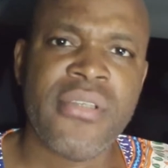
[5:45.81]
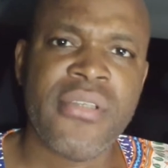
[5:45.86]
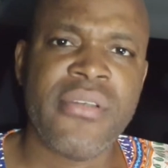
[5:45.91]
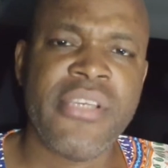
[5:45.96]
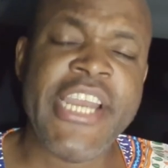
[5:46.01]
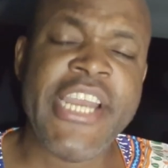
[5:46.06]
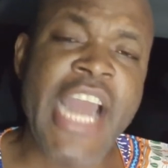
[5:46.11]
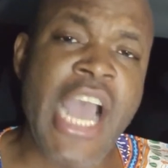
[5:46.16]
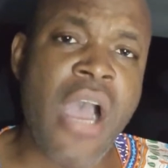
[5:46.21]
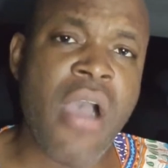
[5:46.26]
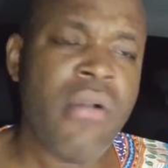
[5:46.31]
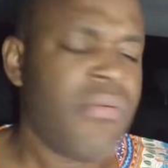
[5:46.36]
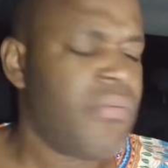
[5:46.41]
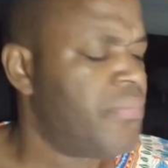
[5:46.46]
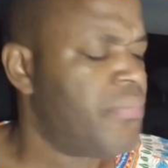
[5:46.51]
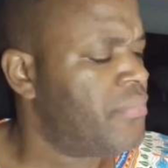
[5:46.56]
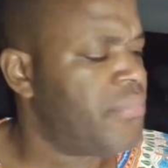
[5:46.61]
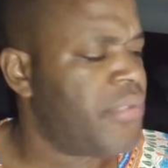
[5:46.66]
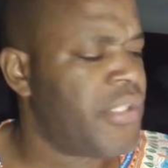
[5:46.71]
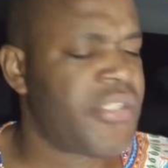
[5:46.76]
You know,
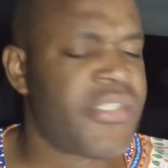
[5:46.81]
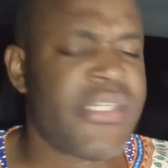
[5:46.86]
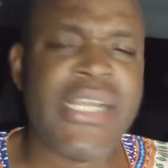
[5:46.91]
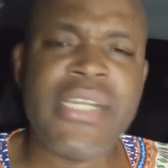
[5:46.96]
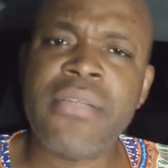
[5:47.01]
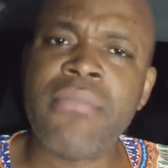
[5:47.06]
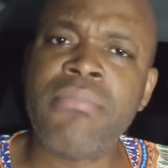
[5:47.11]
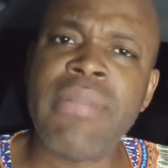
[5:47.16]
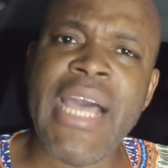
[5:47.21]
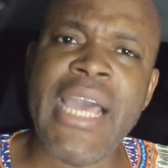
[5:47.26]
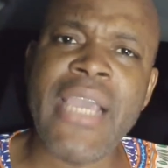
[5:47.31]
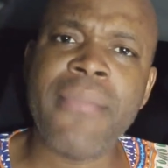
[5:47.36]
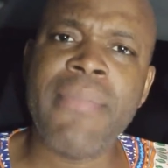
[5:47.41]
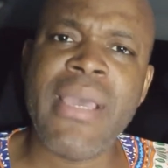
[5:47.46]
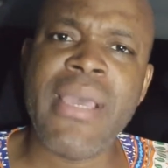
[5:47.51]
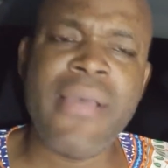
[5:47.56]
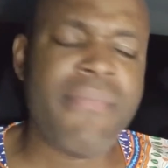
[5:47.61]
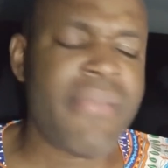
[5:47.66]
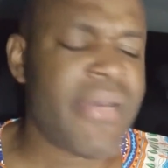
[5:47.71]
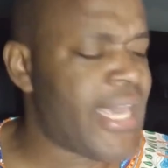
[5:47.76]
he's not a black
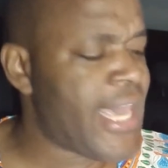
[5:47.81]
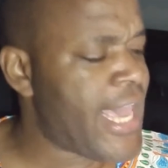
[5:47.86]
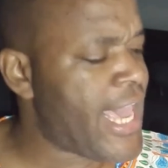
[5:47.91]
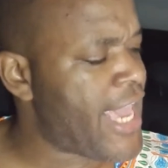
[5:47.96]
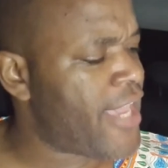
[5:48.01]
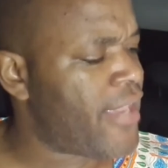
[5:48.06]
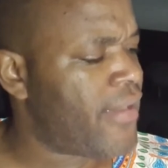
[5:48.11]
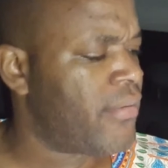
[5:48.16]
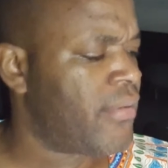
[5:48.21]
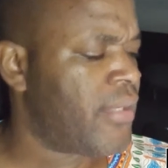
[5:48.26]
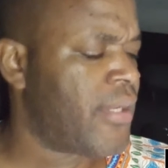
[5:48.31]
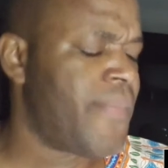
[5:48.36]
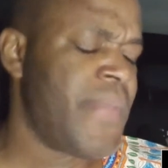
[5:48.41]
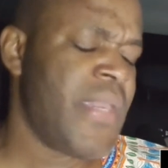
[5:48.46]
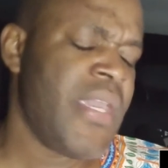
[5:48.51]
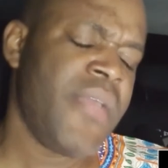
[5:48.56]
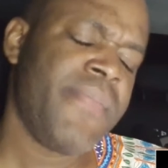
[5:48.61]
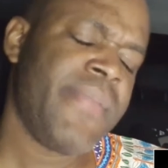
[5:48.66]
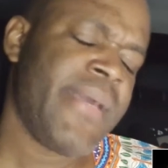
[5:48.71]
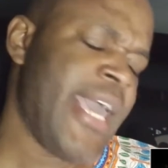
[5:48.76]
man, but hey, I
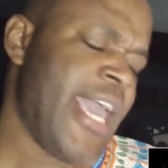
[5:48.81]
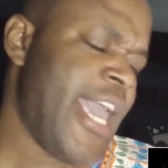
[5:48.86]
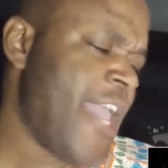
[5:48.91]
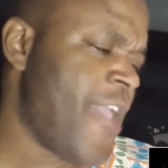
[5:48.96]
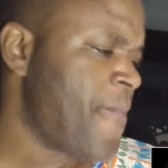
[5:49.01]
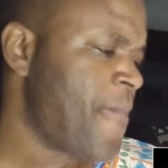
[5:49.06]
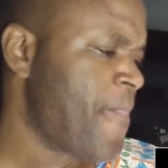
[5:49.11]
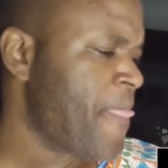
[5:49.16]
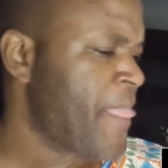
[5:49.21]
mean, but hey.